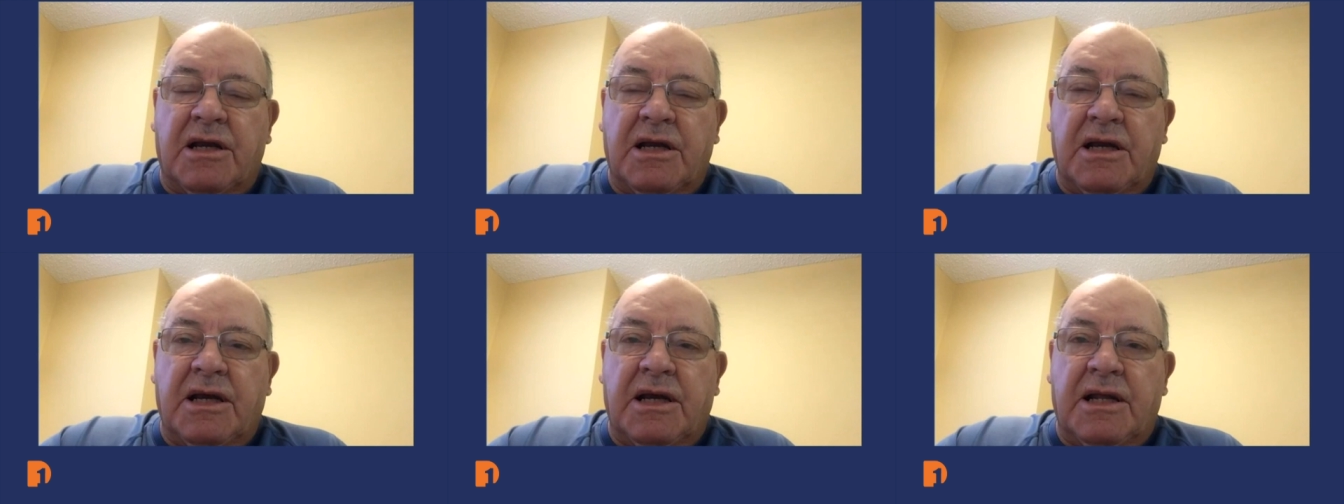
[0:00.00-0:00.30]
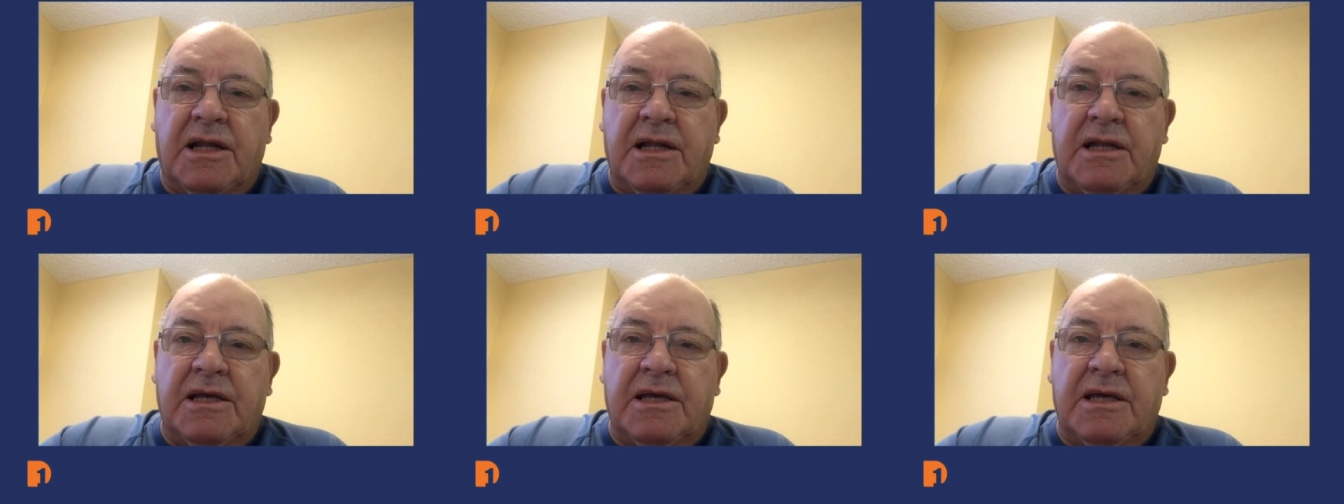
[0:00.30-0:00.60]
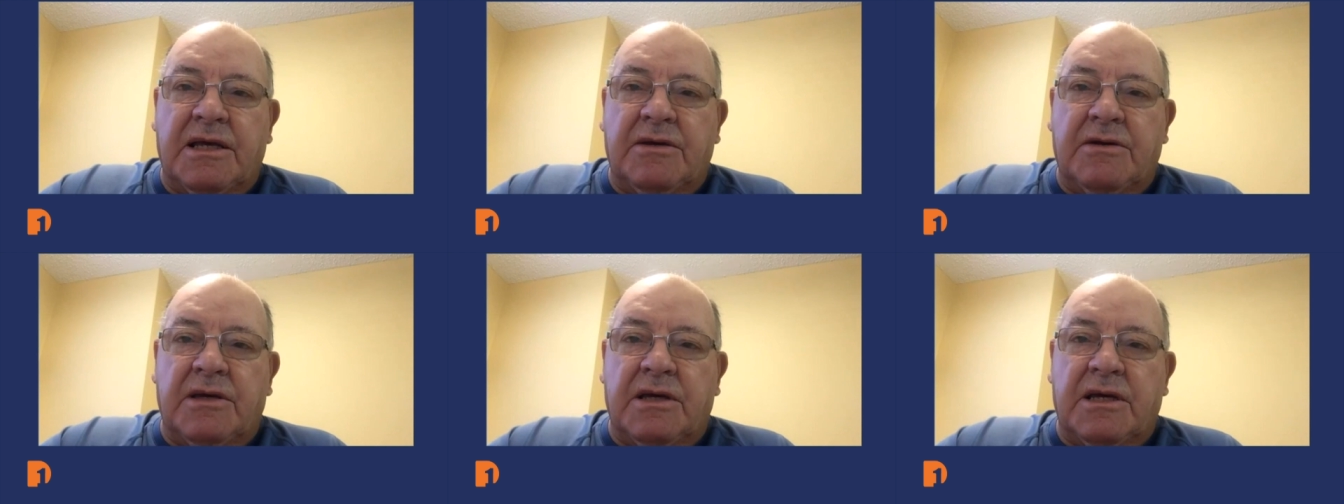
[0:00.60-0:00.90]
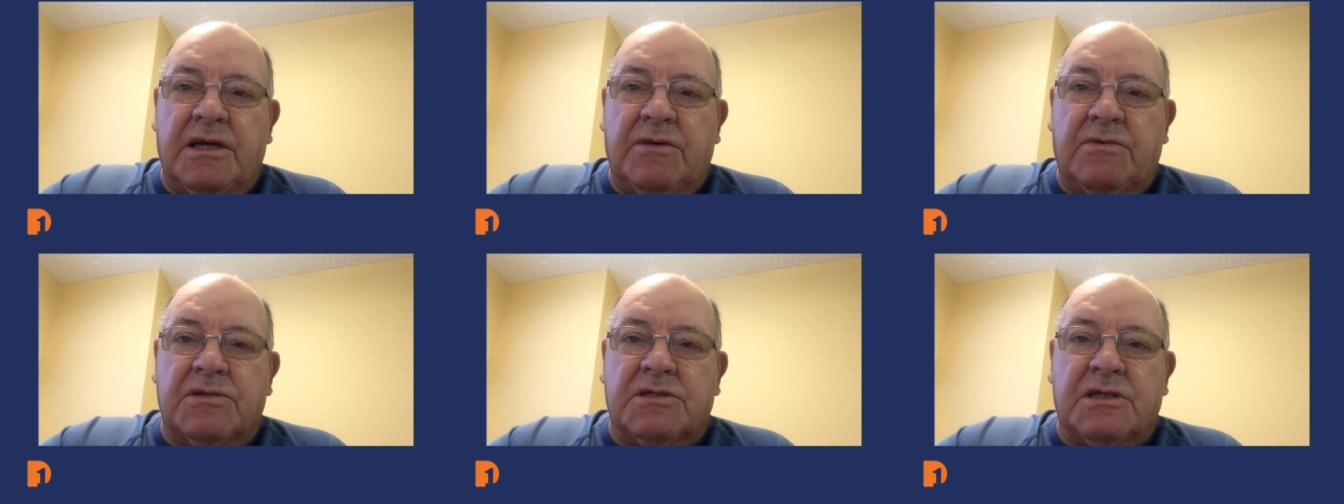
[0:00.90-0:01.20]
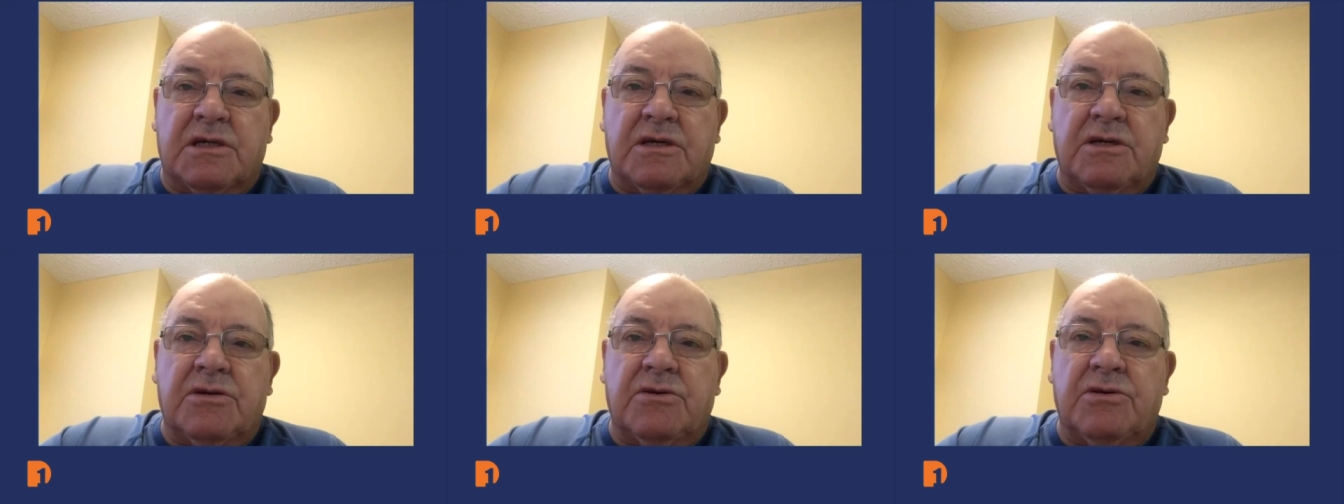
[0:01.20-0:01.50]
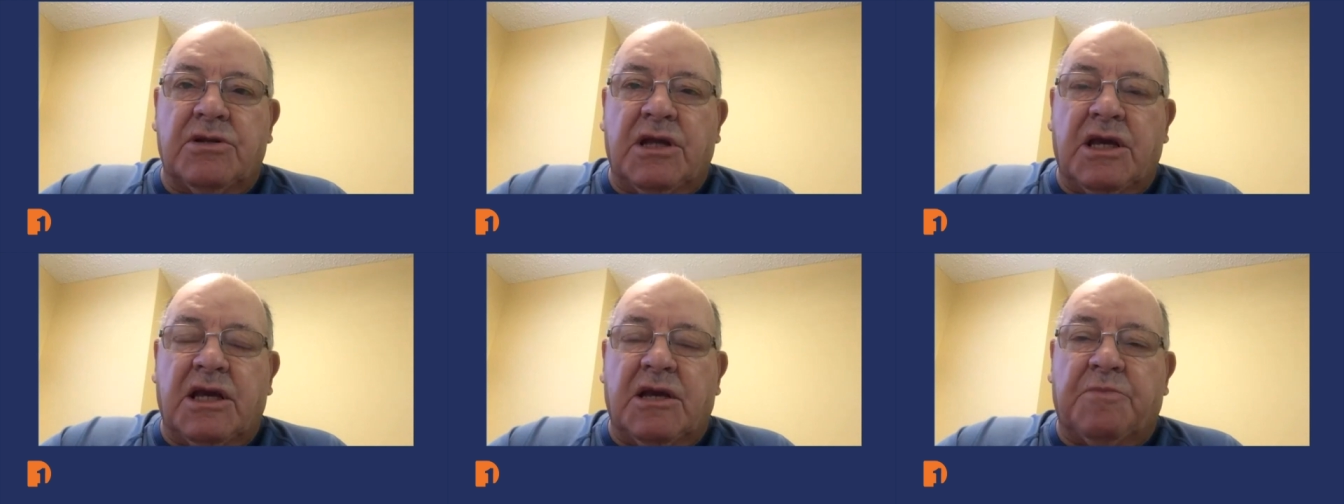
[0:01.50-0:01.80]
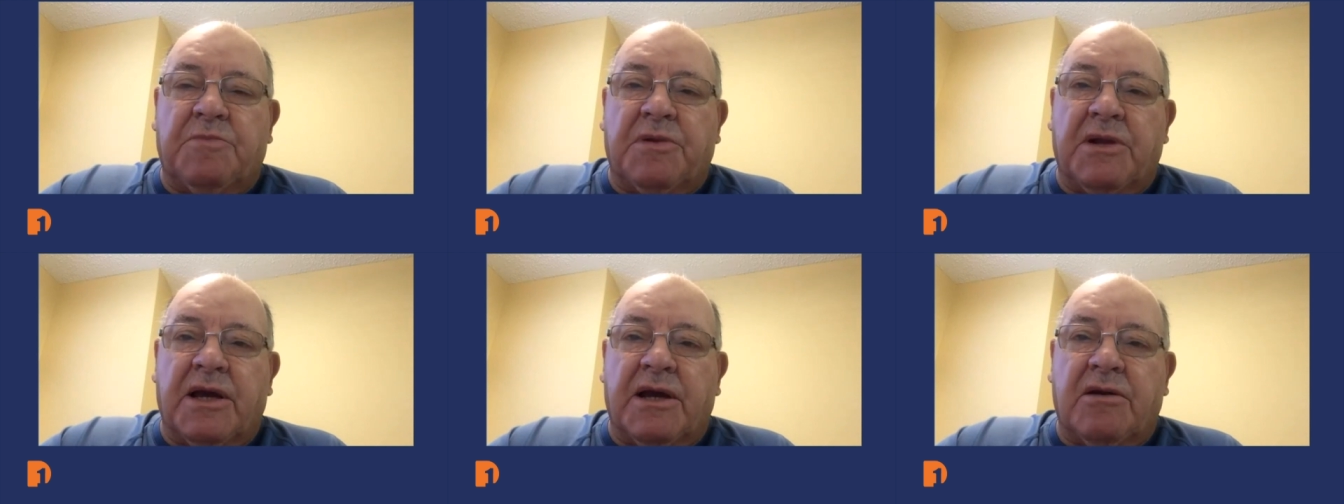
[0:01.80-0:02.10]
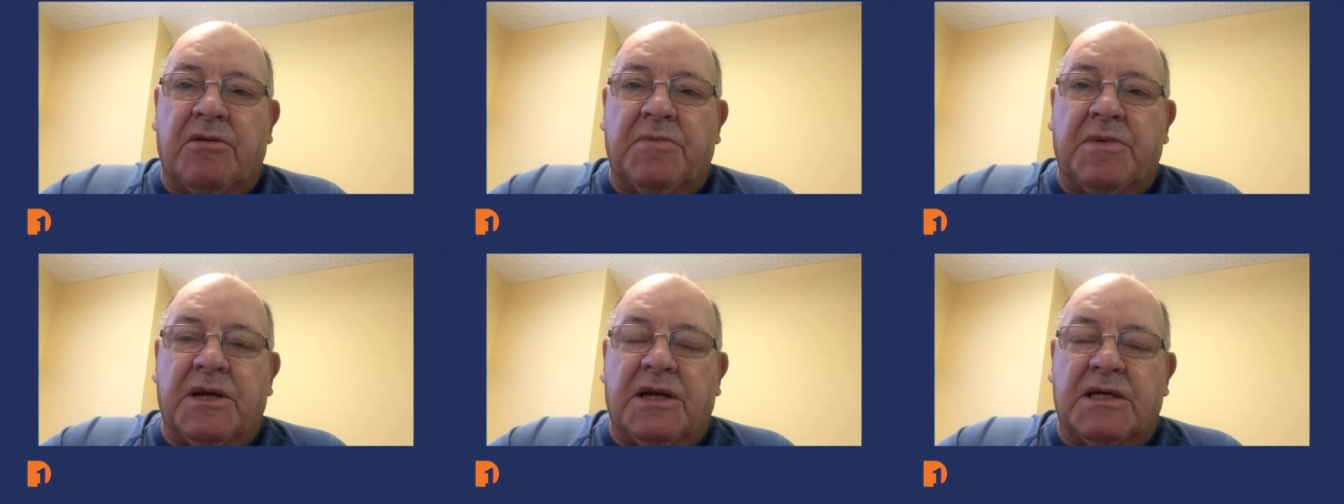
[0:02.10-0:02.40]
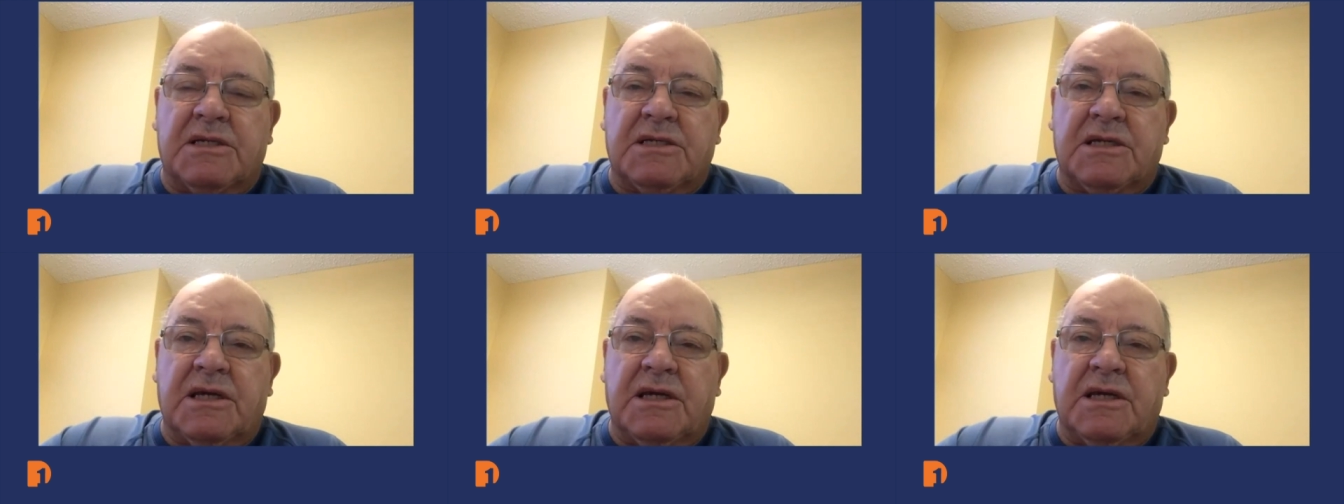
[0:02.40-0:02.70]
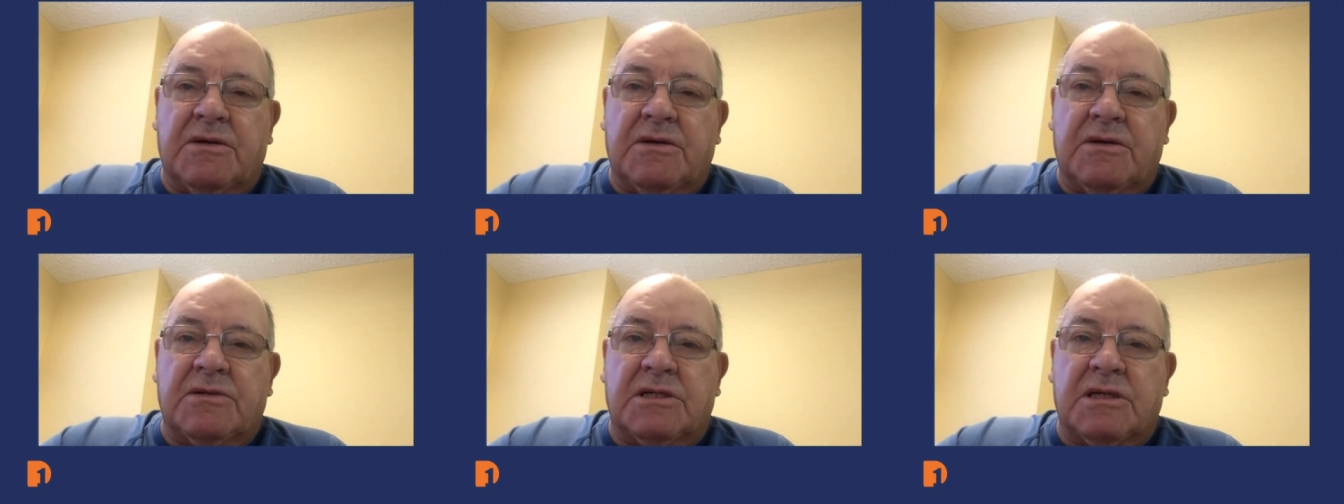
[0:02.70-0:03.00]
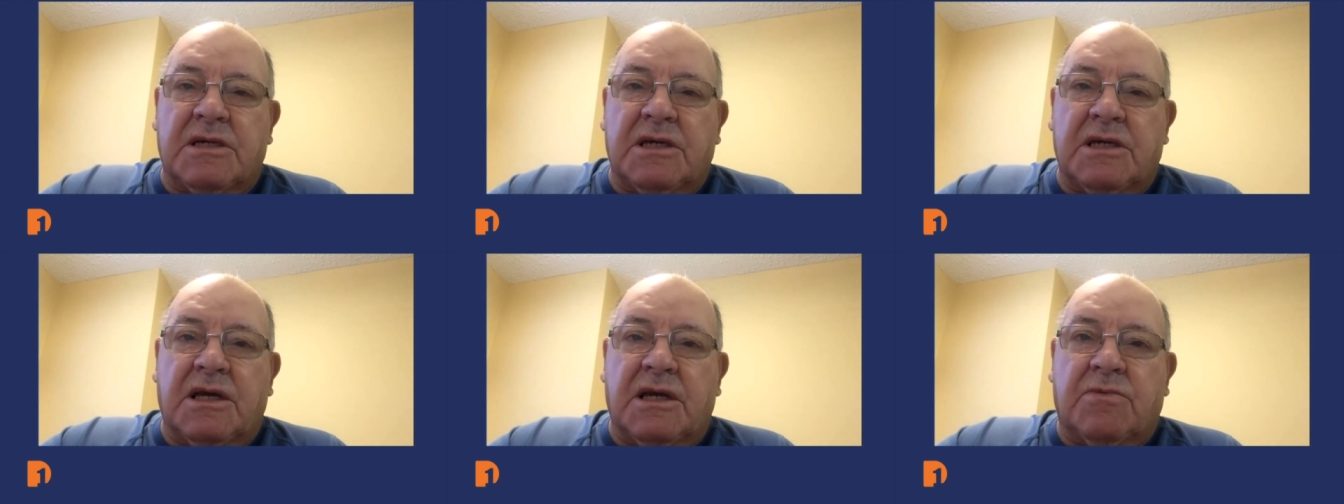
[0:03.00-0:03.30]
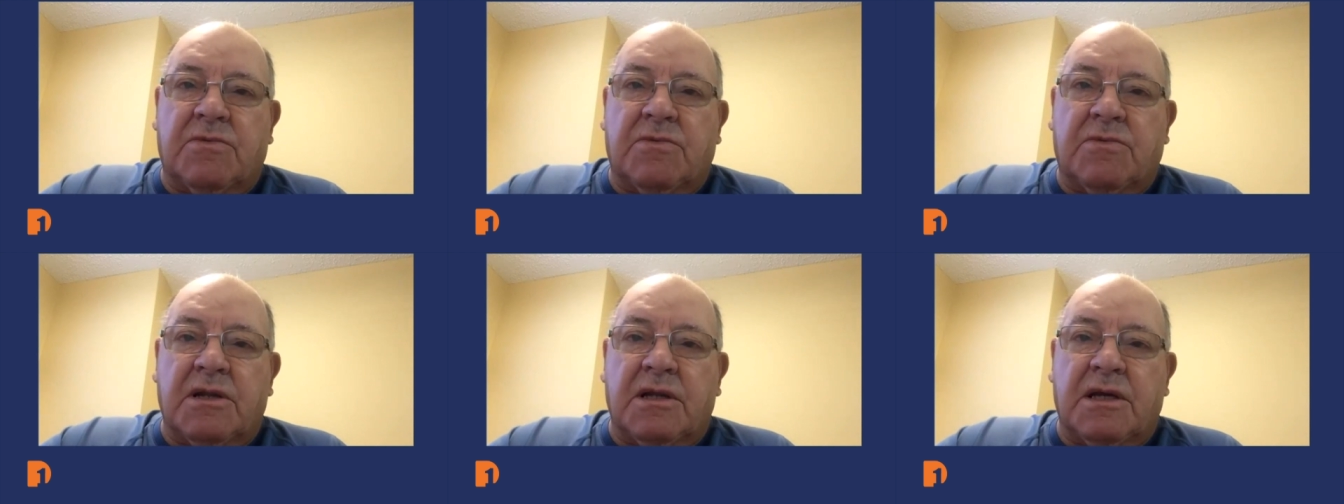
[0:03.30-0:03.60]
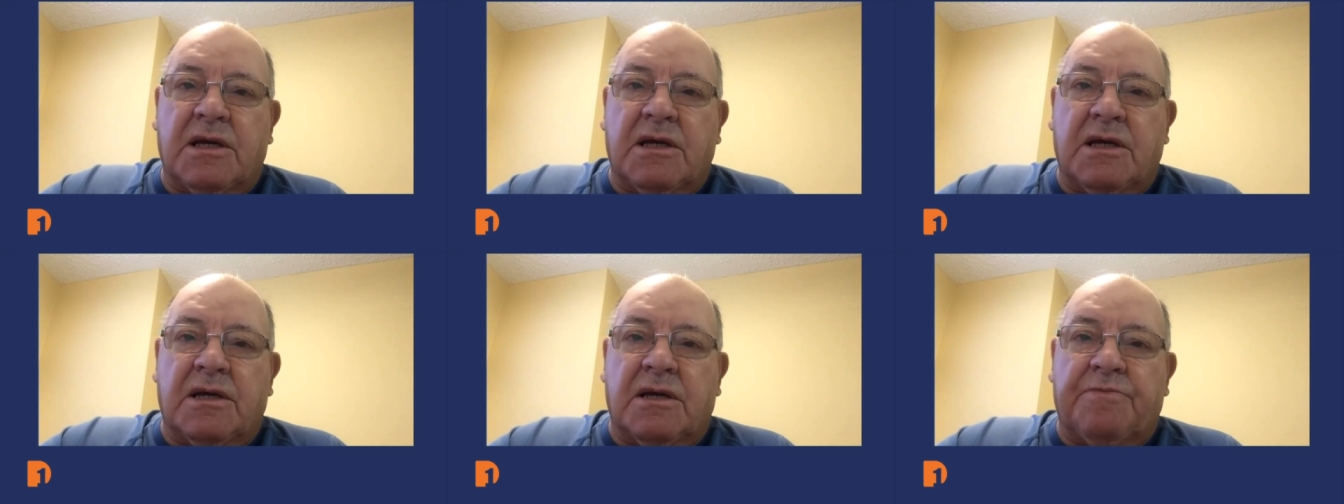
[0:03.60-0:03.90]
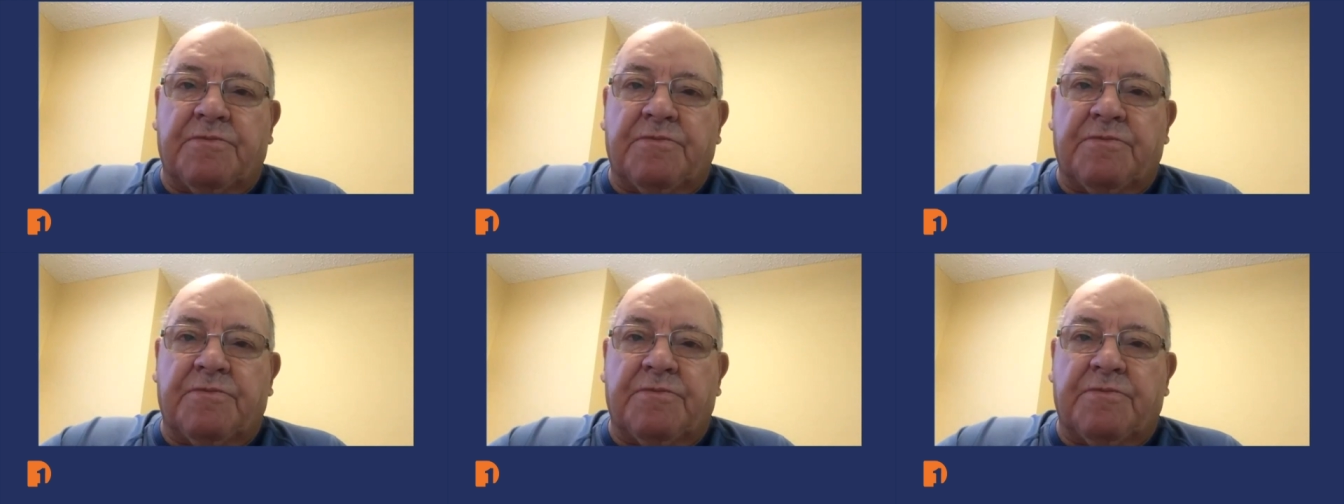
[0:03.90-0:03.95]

and he he was a unique player because he was equally uh,